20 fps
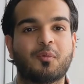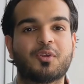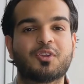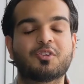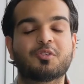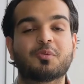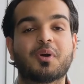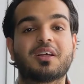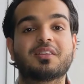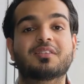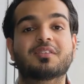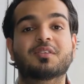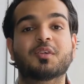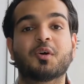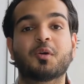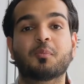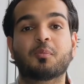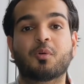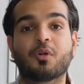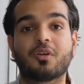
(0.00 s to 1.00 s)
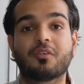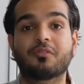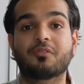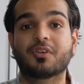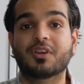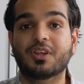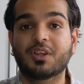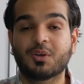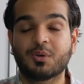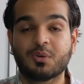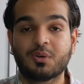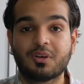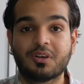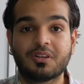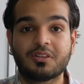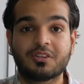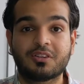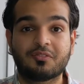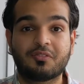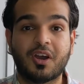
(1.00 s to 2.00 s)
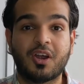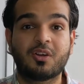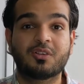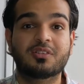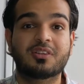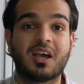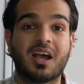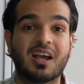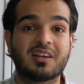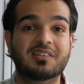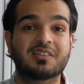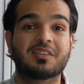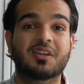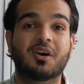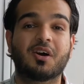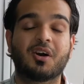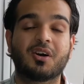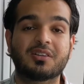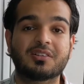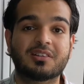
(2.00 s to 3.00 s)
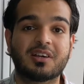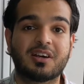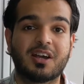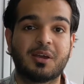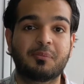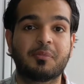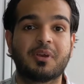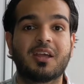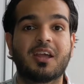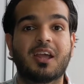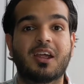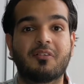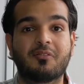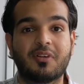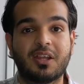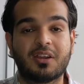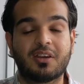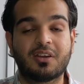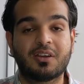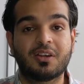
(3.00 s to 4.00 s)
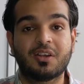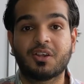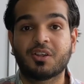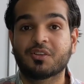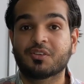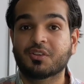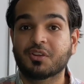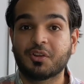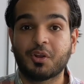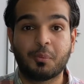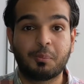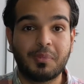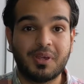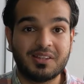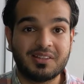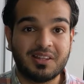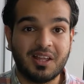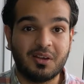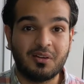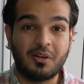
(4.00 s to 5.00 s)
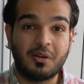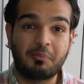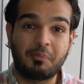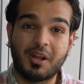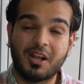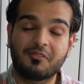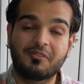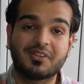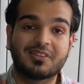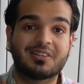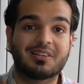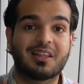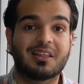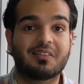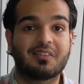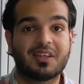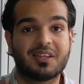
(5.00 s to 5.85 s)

which is why it's so important for you to file your taxes on time every year so you don't miss out on benefits like